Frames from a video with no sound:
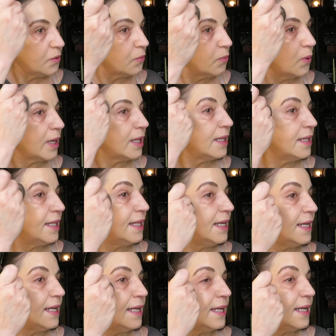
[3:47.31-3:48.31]
when
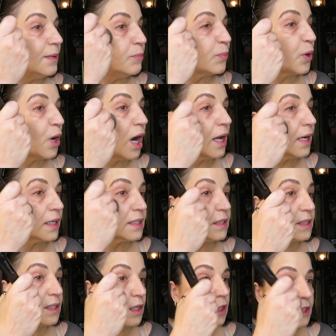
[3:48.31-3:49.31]
the
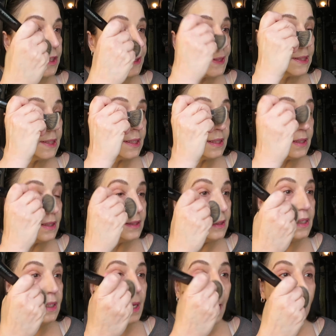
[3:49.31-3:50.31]
products are still
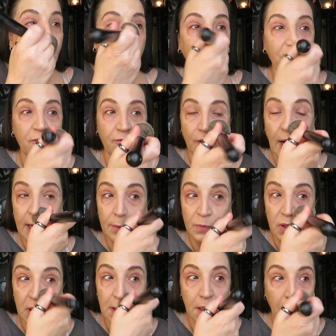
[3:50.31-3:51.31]

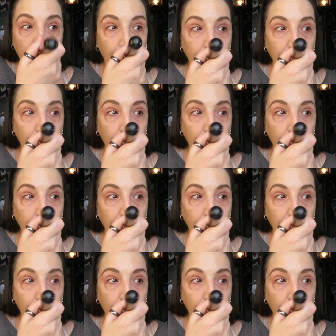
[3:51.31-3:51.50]
viable.